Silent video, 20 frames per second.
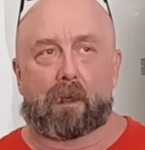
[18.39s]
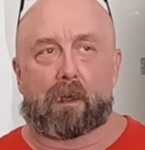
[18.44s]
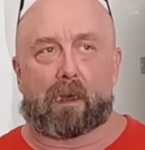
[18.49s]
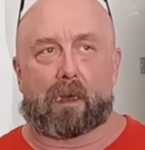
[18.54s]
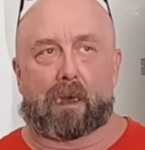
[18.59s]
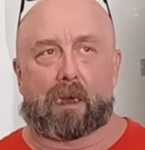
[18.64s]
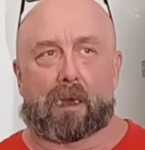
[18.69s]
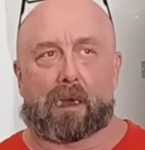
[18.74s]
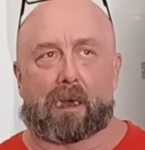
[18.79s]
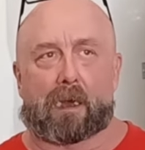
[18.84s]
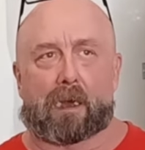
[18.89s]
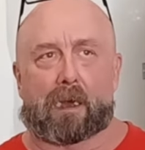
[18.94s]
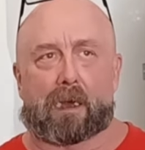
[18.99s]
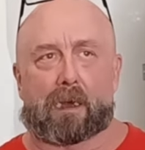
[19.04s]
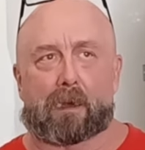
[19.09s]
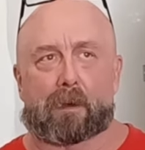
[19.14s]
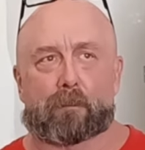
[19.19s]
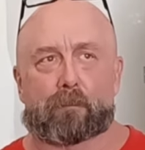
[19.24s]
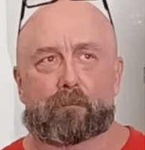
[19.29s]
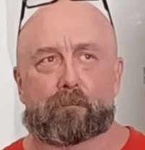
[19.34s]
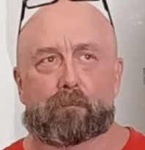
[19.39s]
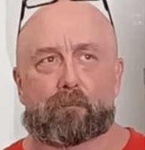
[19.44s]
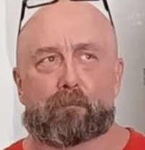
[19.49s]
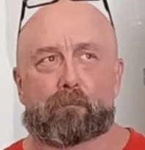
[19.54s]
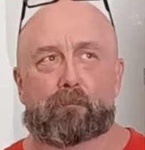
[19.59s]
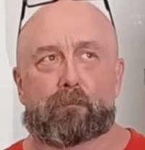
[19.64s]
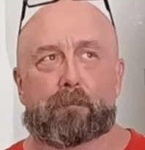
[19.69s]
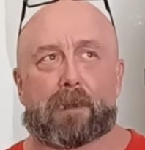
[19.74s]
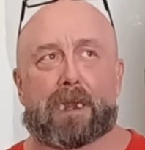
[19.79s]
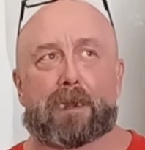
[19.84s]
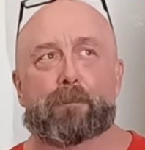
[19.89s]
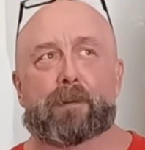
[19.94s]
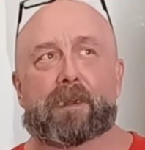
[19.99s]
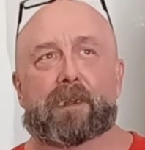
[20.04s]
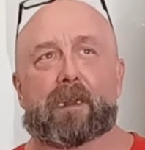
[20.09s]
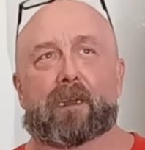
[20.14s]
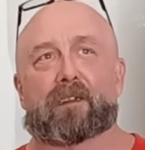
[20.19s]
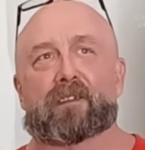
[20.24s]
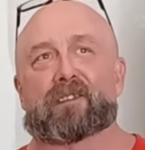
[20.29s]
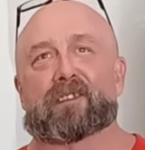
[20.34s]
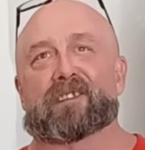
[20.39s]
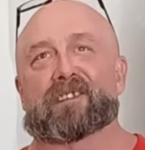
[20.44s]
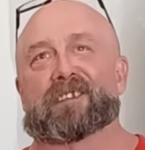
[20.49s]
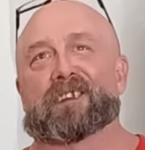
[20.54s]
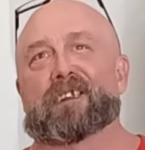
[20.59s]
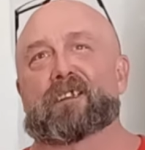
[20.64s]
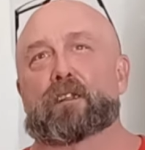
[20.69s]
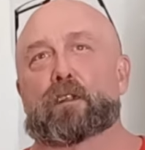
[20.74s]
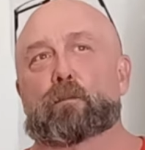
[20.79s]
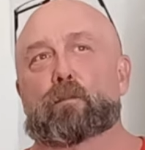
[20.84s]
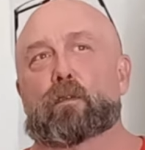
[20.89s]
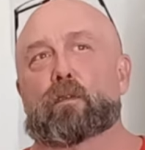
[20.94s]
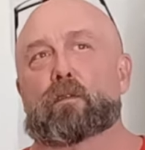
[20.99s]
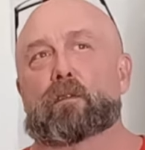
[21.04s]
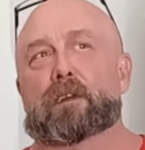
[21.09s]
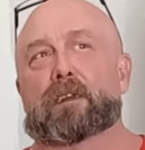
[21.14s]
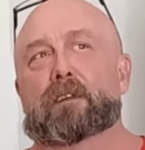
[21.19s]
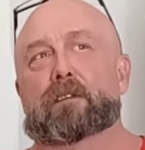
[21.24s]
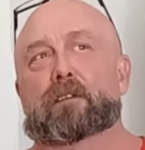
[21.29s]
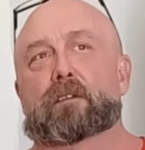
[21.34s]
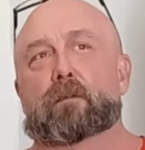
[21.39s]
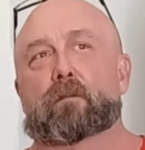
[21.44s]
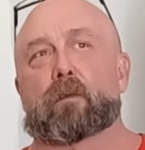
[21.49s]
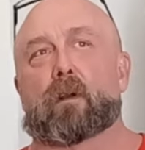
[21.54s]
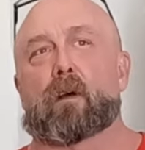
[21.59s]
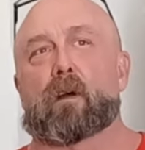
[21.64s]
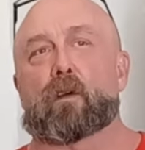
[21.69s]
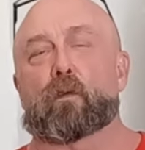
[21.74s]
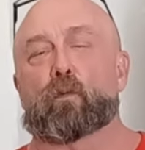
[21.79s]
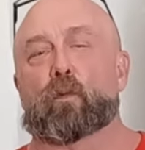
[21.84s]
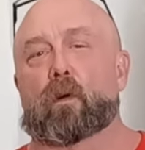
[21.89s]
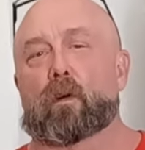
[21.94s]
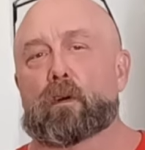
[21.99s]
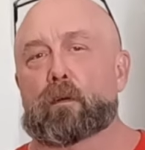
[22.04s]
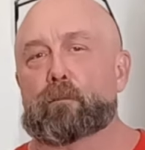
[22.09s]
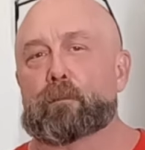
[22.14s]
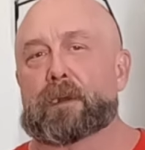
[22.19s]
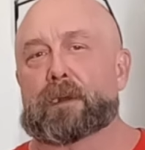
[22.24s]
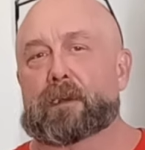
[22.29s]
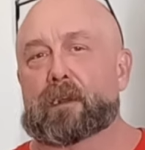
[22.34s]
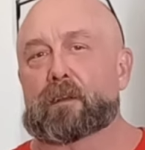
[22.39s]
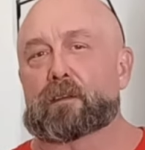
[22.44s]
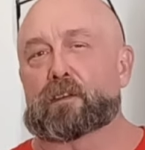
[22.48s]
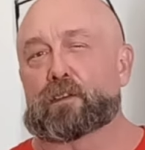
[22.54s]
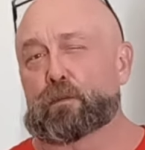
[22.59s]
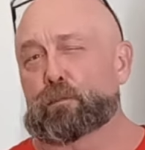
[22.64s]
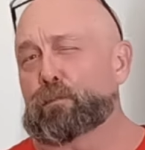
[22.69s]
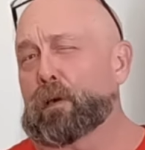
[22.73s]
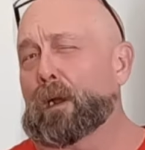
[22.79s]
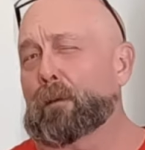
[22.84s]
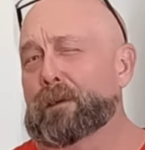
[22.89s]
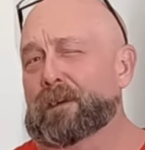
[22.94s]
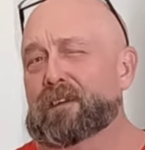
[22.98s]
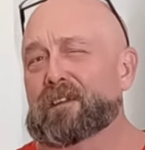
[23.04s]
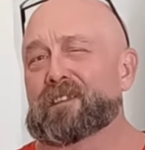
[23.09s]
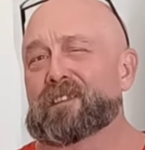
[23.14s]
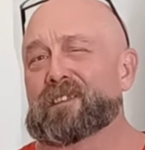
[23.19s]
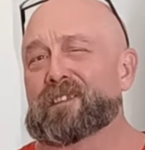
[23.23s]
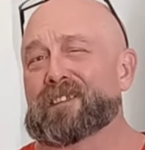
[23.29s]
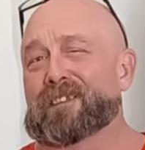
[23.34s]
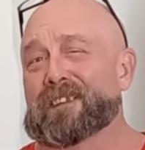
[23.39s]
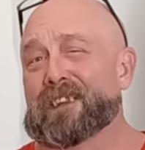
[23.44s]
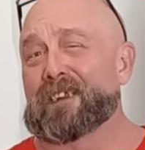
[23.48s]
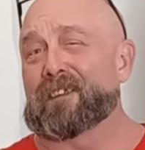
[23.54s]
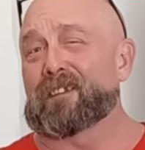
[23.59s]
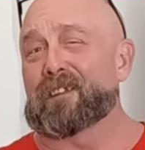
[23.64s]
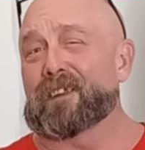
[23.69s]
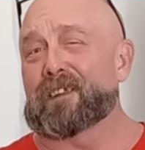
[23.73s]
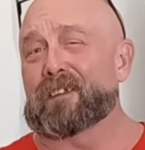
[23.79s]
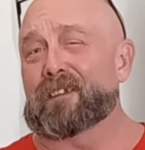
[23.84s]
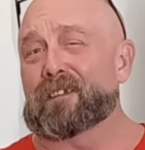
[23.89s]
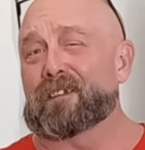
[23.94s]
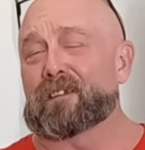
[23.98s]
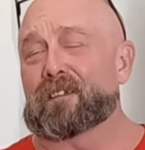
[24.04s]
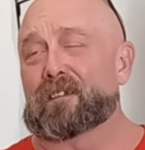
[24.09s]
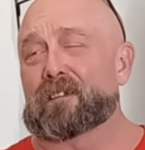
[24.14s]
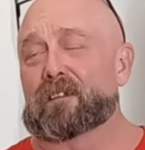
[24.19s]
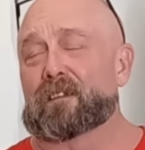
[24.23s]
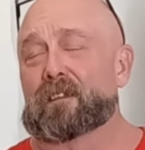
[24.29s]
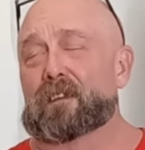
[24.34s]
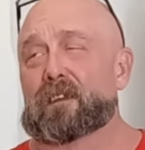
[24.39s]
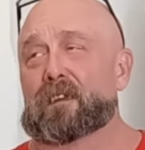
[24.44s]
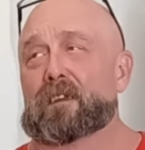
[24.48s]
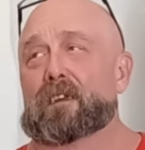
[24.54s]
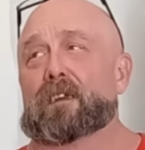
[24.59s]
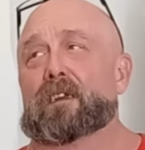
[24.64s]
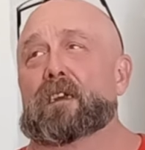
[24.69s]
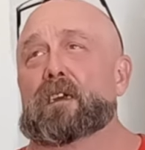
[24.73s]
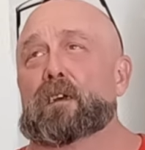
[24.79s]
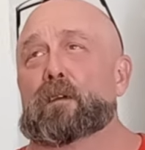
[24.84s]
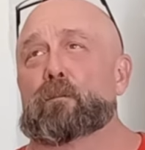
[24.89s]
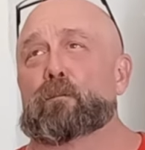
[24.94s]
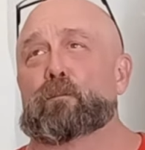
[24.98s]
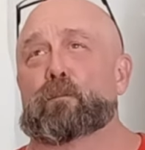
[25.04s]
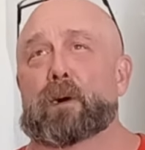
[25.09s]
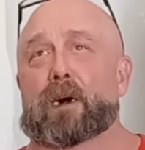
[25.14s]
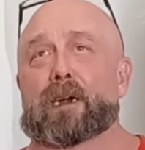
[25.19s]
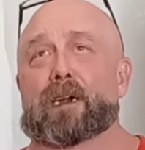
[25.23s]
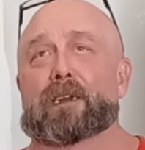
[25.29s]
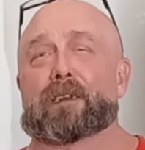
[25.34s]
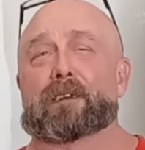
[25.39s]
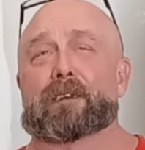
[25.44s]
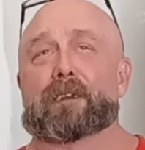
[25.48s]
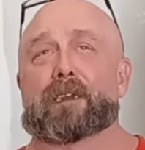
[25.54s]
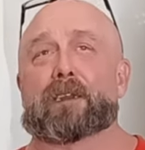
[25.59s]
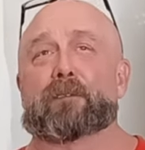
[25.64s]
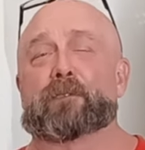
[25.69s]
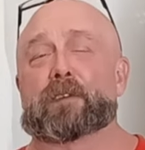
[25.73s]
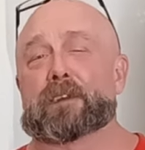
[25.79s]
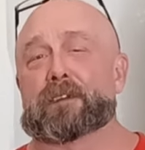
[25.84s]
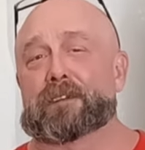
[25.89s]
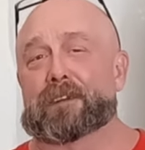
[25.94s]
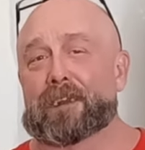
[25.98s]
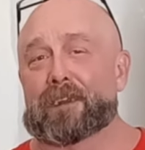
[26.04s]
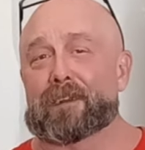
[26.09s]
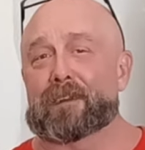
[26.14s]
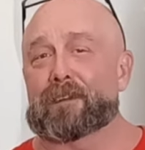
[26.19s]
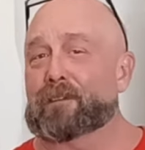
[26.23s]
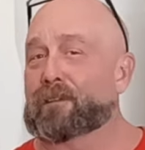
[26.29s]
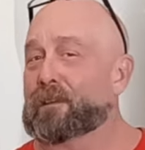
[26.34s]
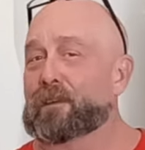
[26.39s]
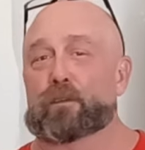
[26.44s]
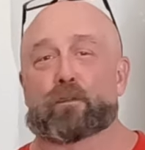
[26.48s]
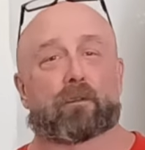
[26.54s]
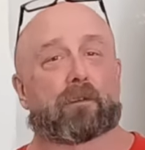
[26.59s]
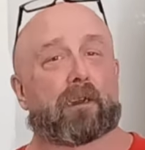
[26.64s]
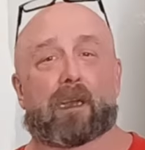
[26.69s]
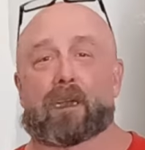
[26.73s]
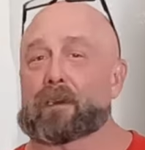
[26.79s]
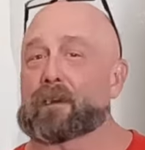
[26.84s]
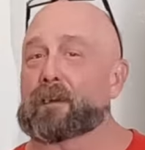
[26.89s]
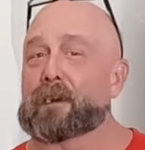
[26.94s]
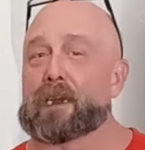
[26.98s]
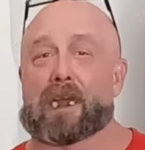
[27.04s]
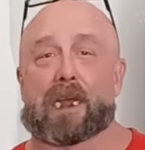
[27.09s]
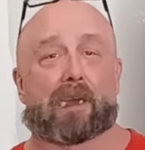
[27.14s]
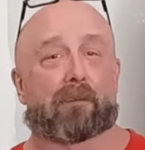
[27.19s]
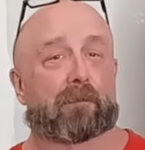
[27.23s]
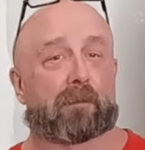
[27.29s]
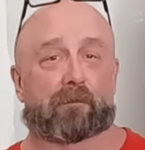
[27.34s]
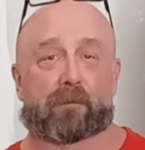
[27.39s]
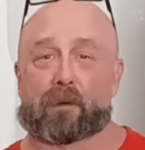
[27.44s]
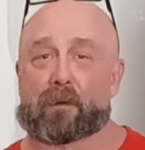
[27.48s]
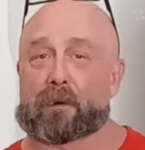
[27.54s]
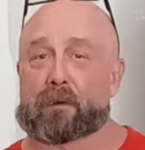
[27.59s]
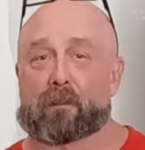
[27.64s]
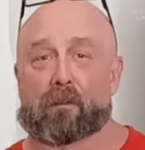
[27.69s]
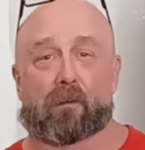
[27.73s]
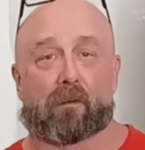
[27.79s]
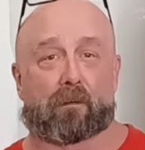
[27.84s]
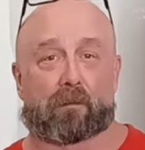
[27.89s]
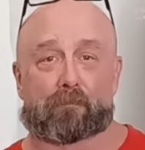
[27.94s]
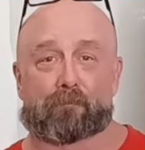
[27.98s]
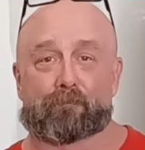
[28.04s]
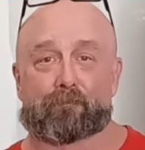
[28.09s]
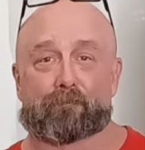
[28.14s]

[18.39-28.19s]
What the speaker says: Uh, Maybe unstealable is the wrong word because you probably could steal it, but if you did, you're not going to have it very long.